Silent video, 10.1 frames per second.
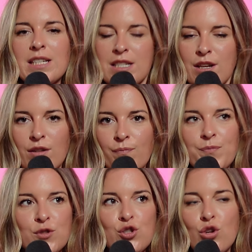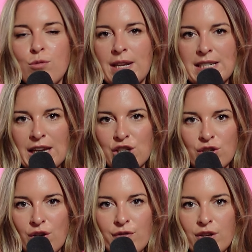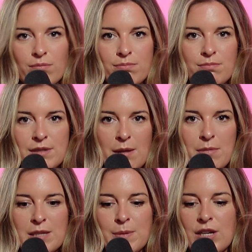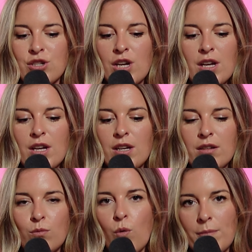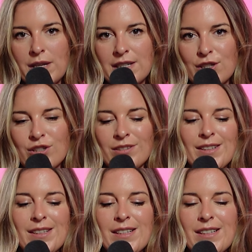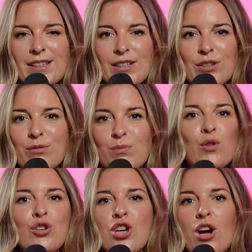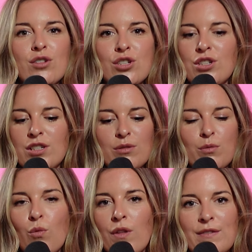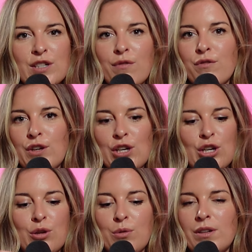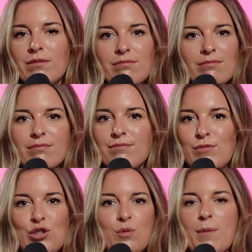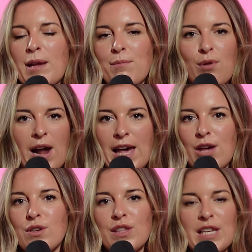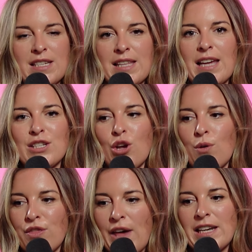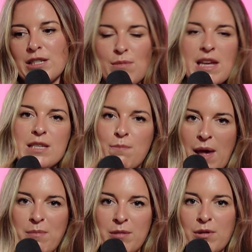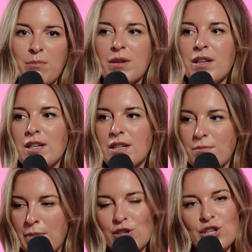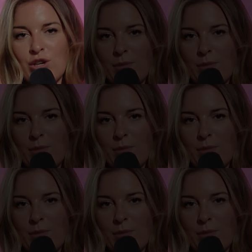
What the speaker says: this is a 2-minute section of a 10-minute speech, 1-minute section. Your childhood, what they've done for you. Do you want to make them proud? Things like that. So that to me is a bare minimum mentioning